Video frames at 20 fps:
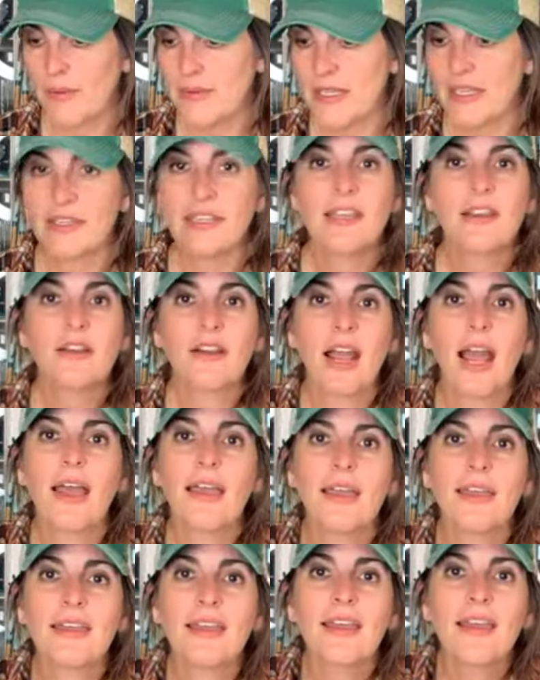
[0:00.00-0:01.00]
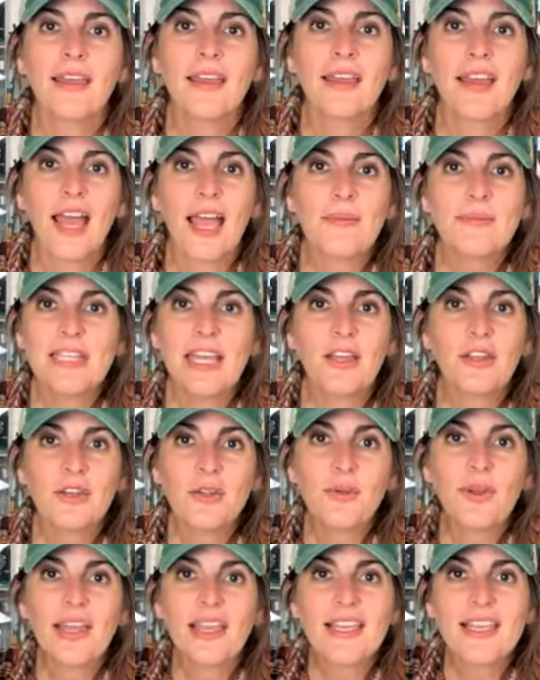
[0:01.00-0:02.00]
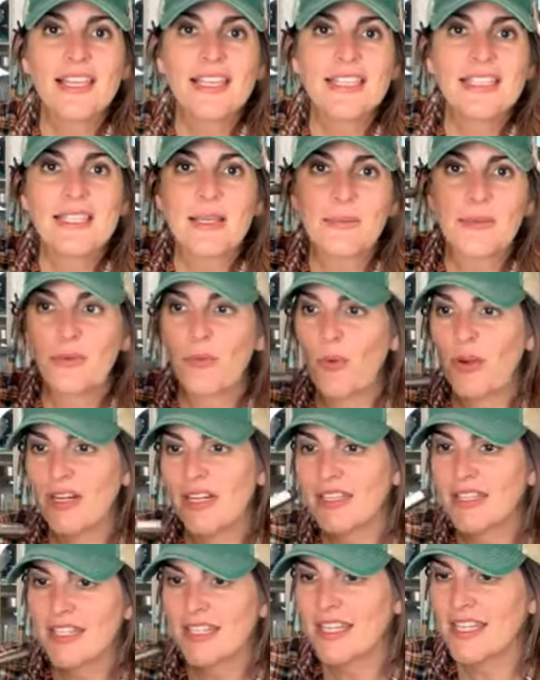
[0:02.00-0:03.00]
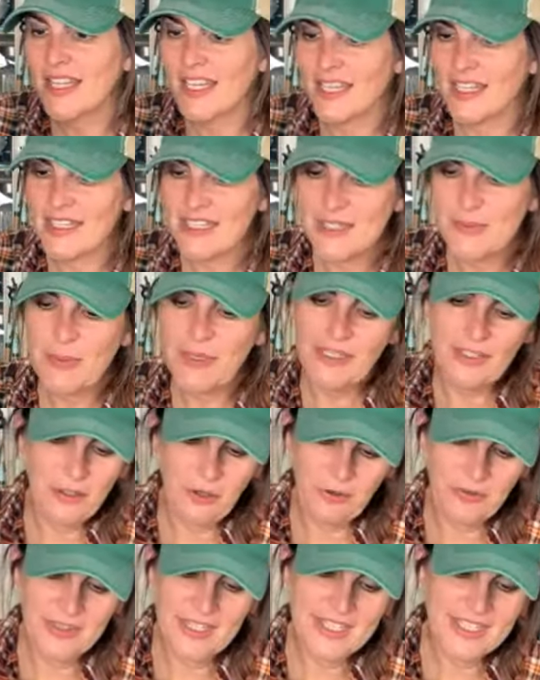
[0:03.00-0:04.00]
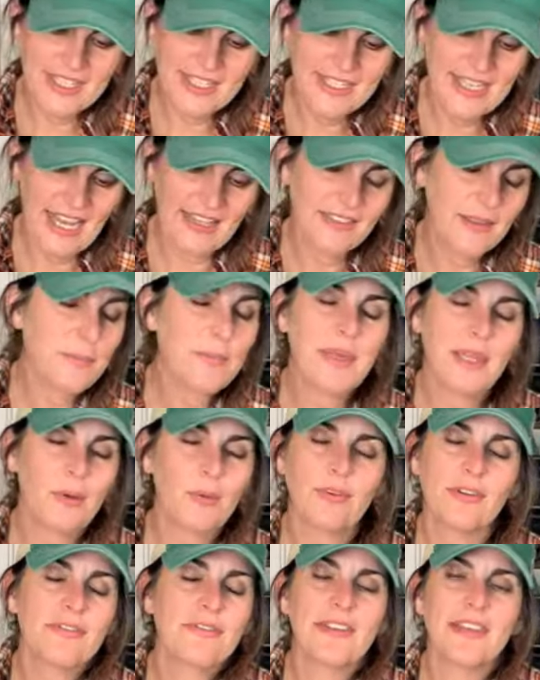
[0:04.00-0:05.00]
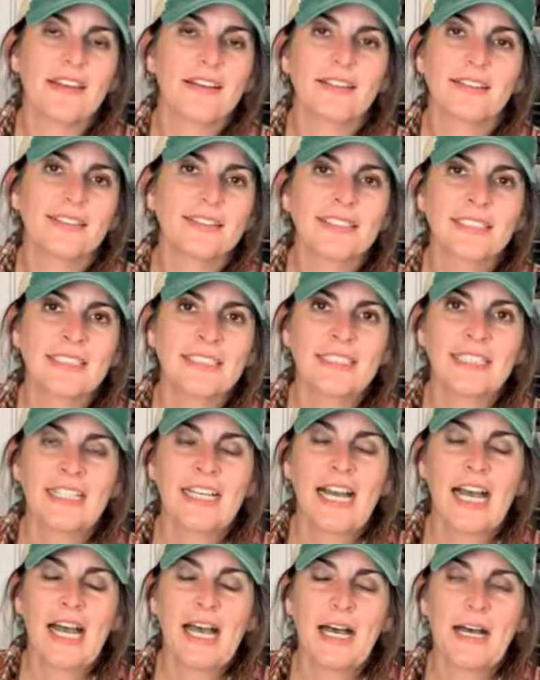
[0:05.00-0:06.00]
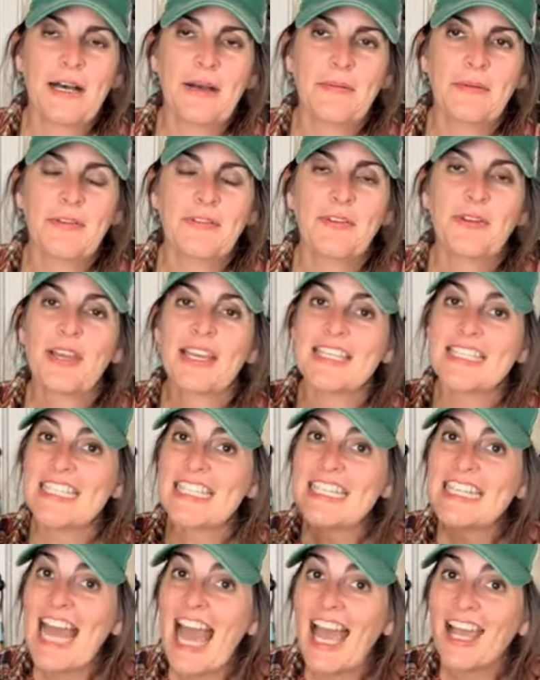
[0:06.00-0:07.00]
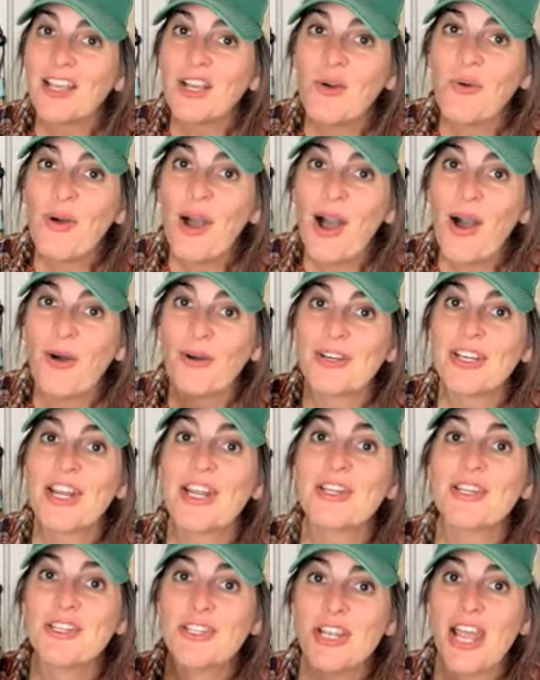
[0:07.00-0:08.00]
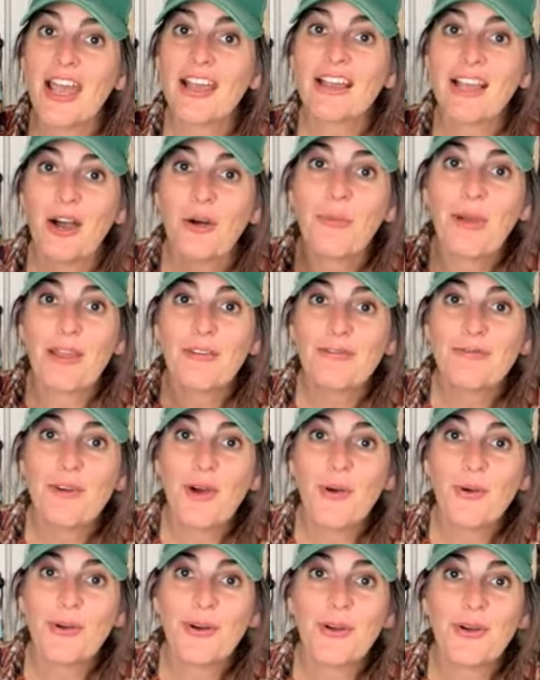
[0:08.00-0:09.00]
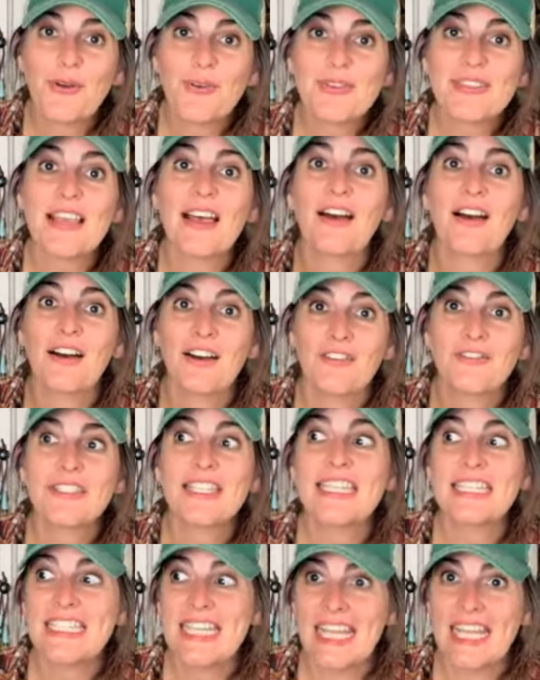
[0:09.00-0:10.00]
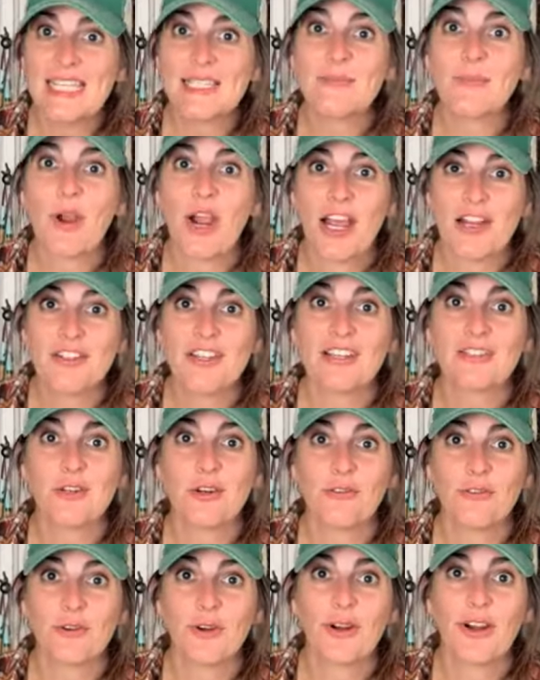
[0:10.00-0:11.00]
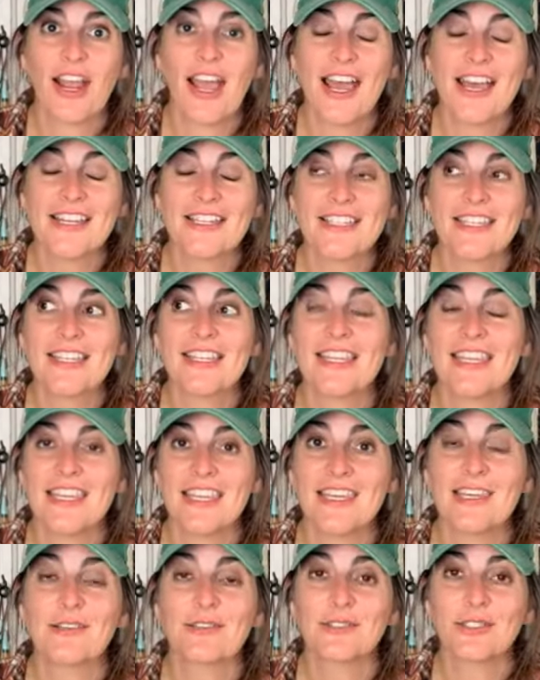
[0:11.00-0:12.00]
website here. I going to you guys some one of the things, but this is not the big reveal. Um, if you guys did not go out, check out my photos of today's project over at the